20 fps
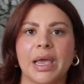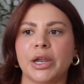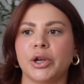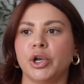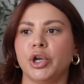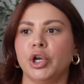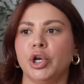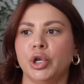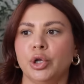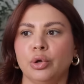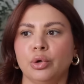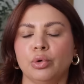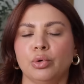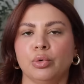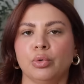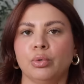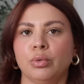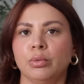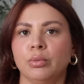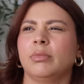and
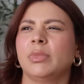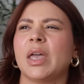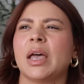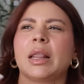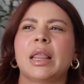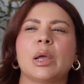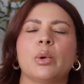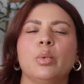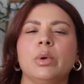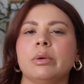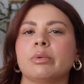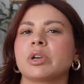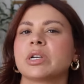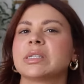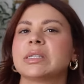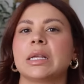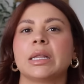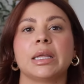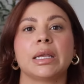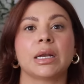knew that like we were
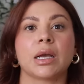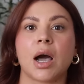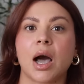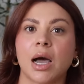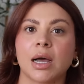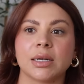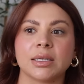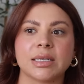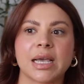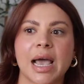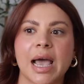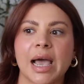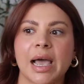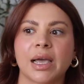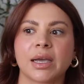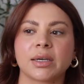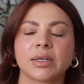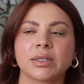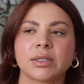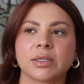still in
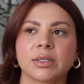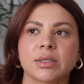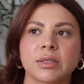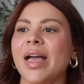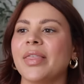contact.